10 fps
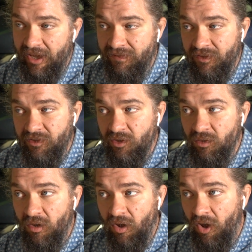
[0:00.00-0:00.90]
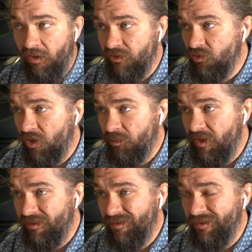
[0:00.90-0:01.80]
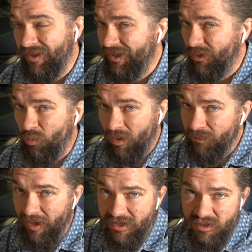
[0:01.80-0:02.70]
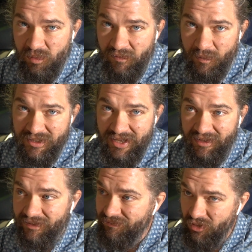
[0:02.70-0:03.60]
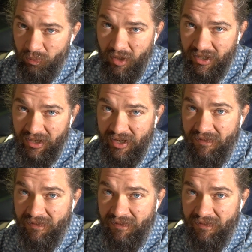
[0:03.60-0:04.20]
If you do all the drawing pieces and like one page of performance task, you'll probably get an A.